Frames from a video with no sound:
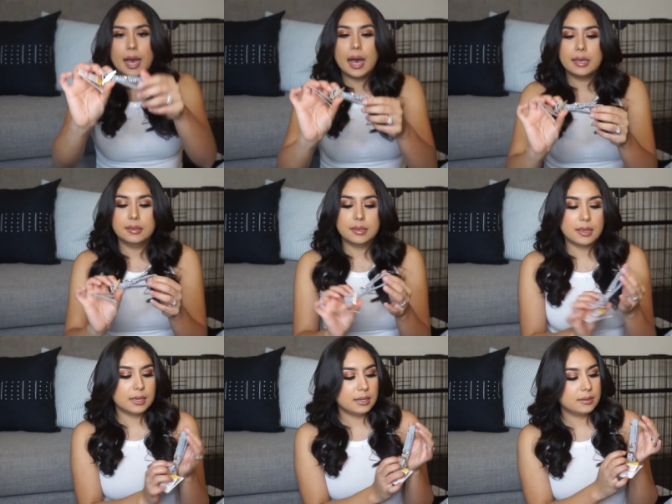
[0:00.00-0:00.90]
has
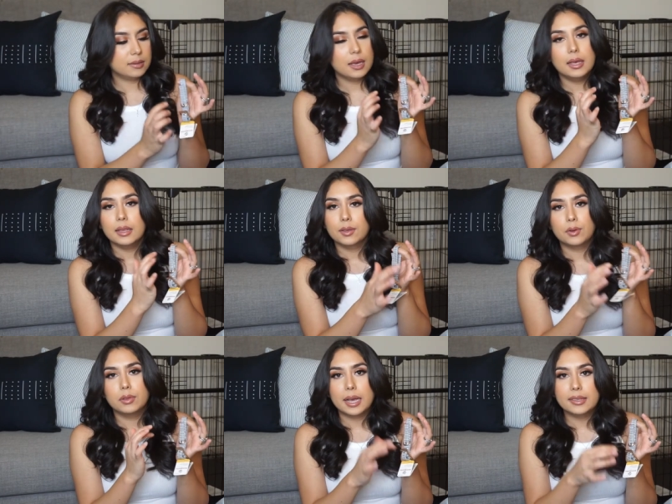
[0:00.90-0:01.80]
these
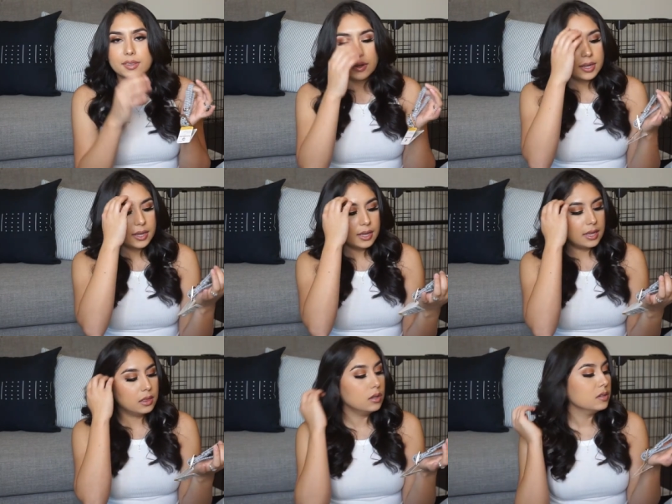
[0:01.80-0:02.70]
little lines on it.
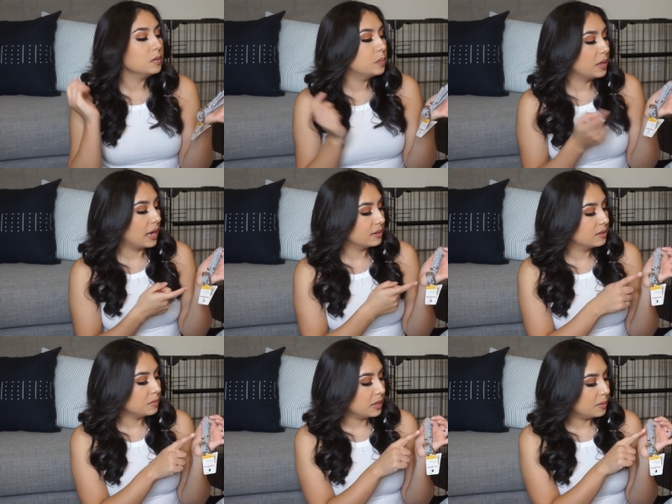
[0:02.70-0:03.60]
It looks
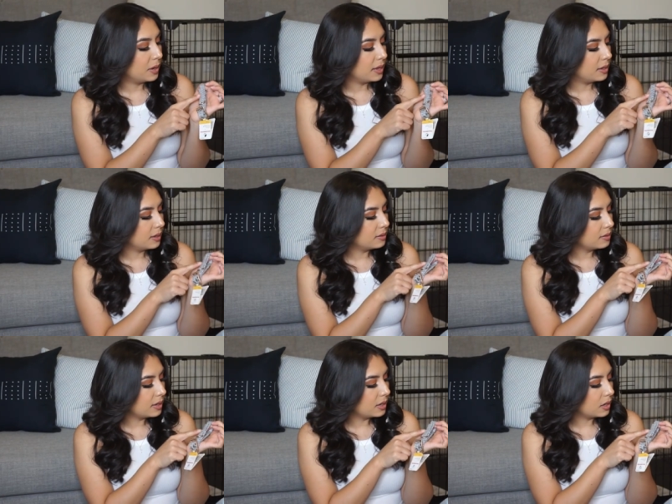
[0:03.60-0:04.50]
black to me, but I think it's
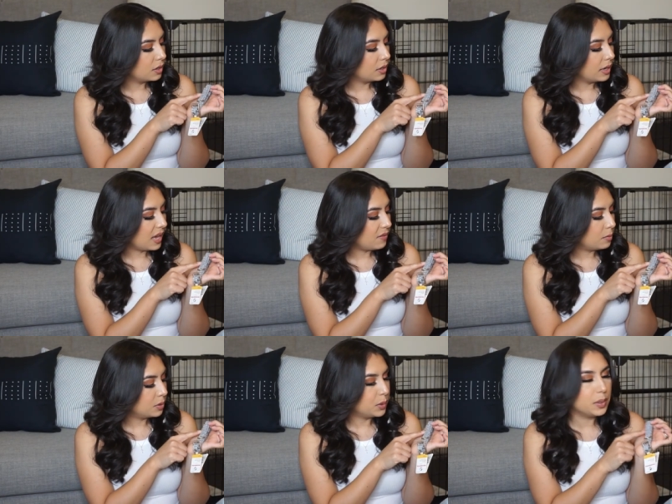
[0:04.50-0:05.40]
like
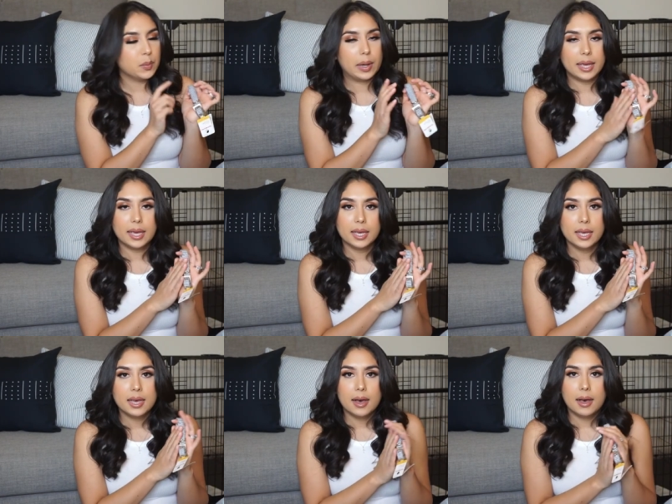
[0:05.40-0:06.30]
maybe blue and white.
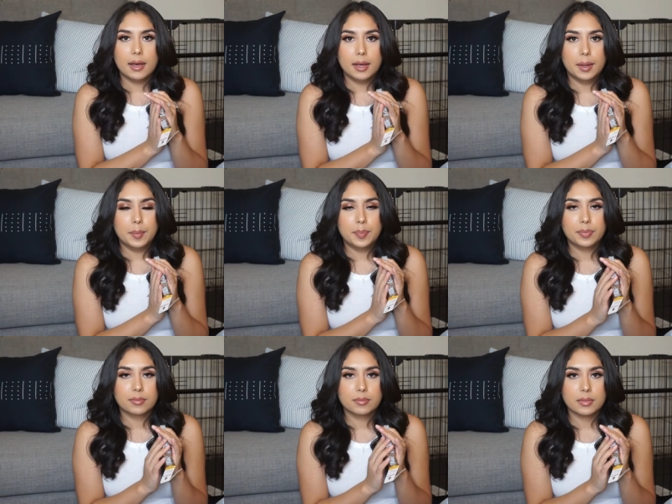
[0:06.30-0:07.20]
Um,
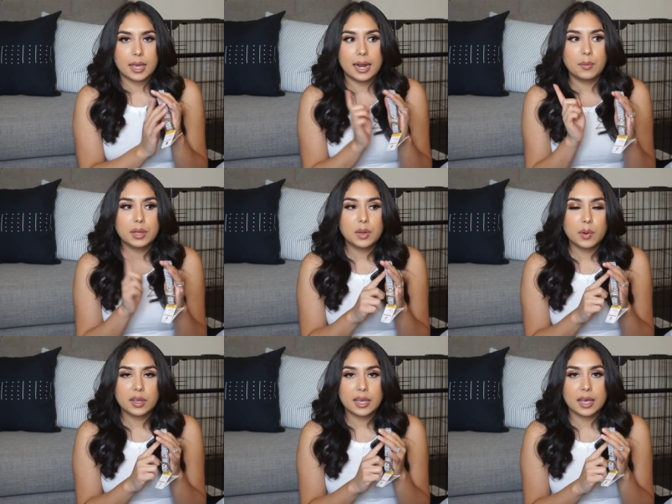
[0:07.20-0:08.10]
and I really
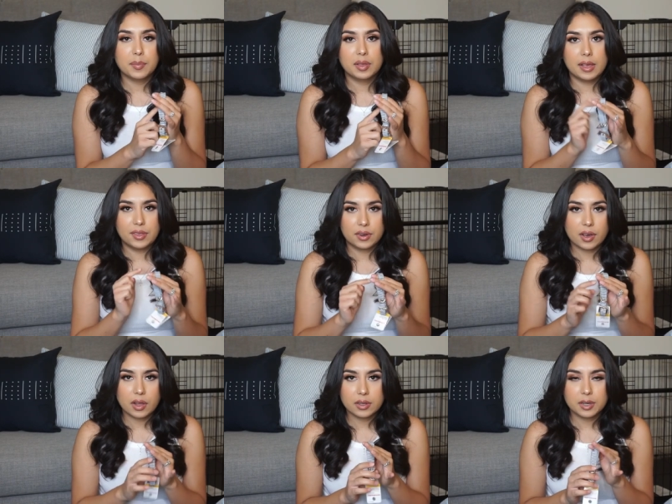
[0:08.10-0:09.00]
want to get him a leather
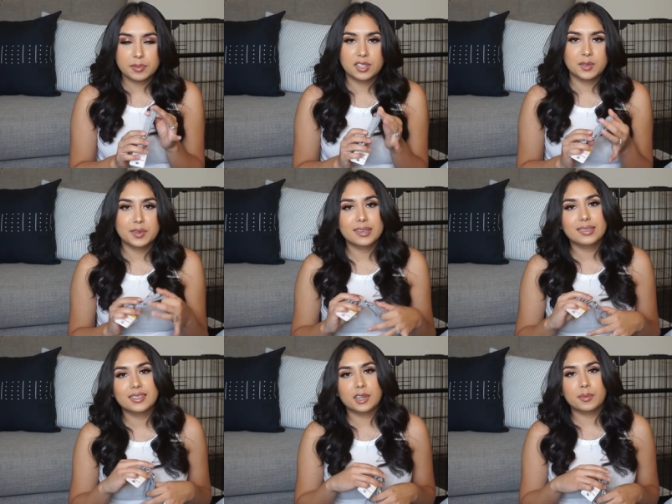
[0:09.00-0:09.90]
collar, but just because
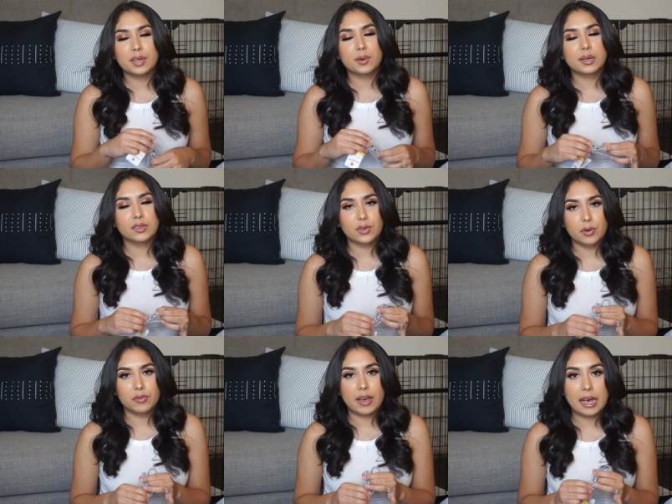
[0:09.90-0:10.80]
he's going to be growing
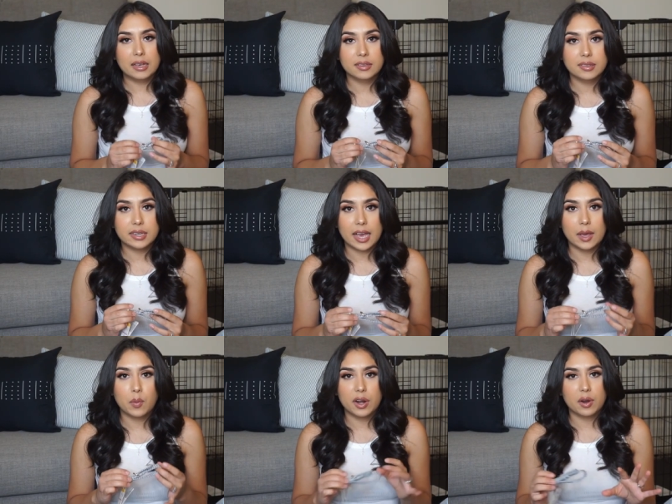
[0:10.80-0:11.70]
so fast,
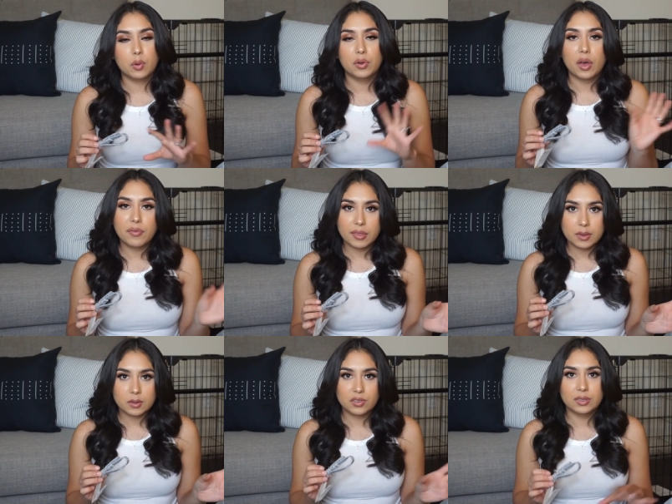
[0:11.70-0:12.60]
I wanted to hold off on
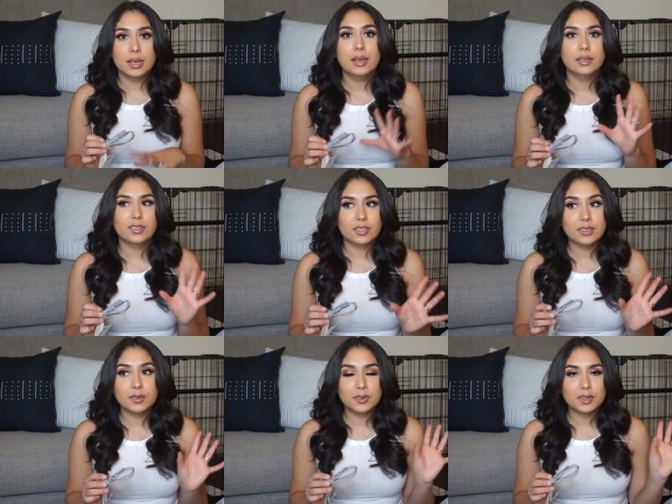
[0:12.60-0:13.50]
those just
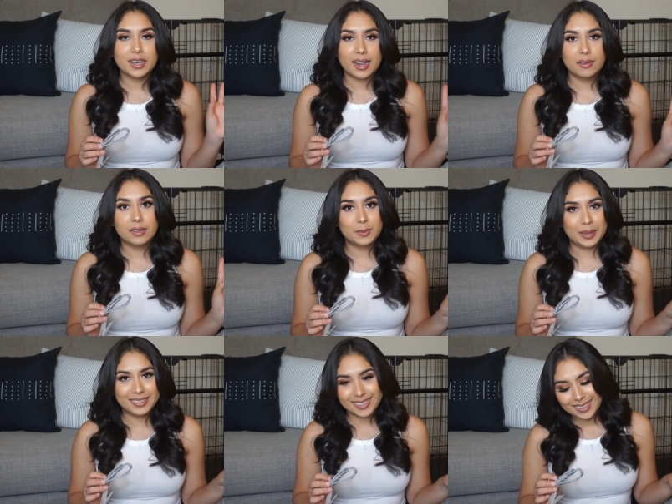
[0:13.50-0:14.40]
because those are kind of
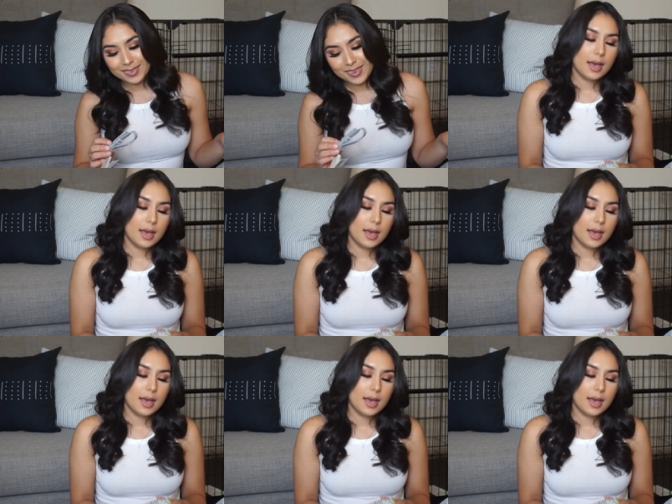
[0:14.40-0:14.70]
expensive.